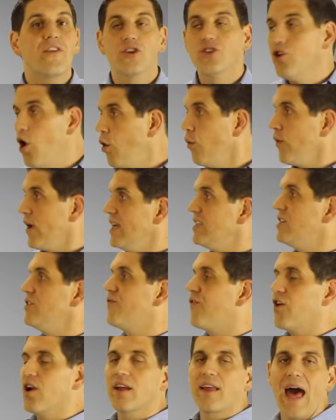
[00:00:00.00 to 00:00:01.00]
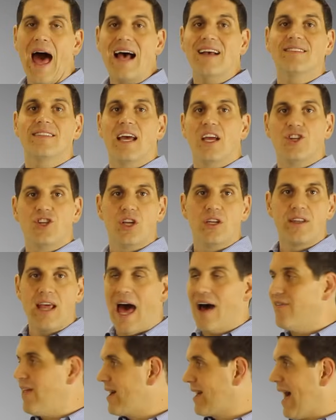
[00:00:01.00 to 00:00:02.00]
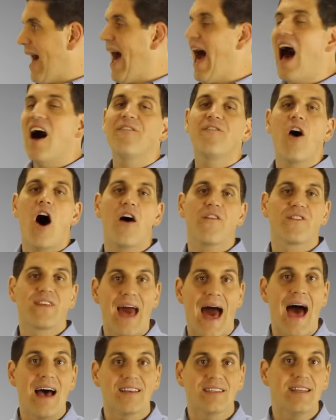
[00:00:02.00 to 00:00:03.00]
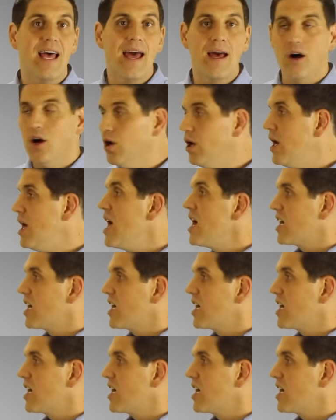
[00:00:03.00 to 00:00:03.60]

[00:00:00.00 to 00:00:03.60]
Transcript: There's no reason for a gas station to have like a half-off gas sale.